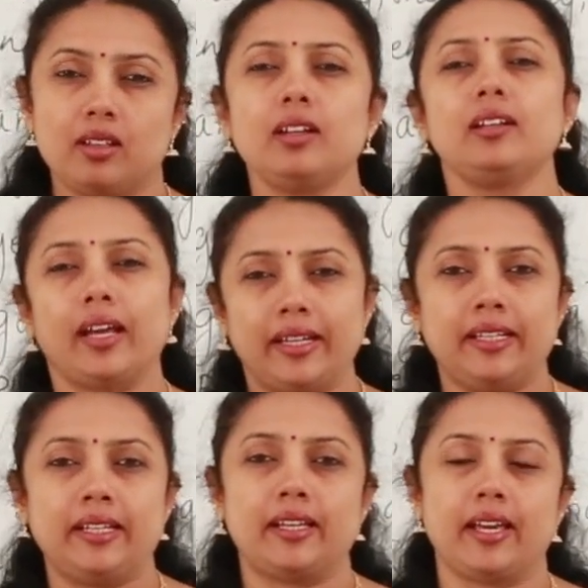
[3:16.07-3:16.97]
a
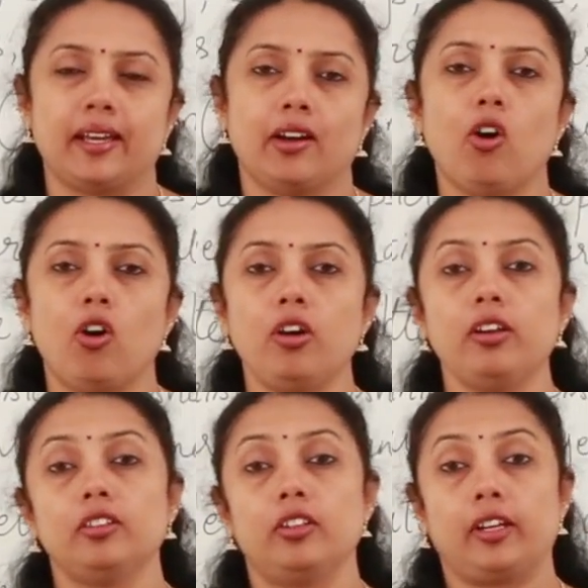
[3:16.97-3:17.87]
tiny king or
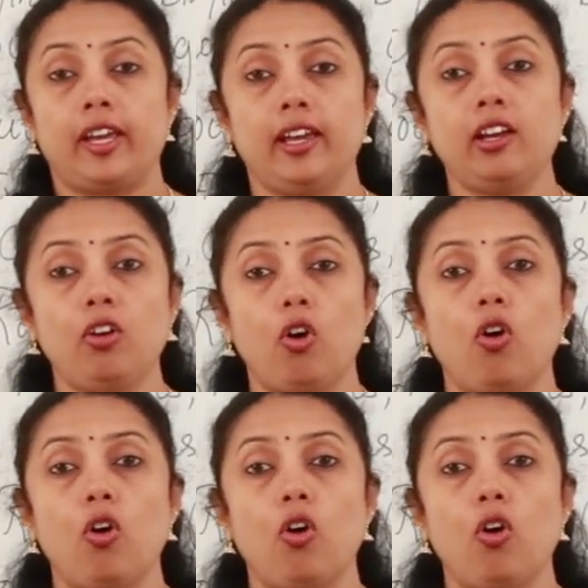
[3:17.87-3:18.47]
the king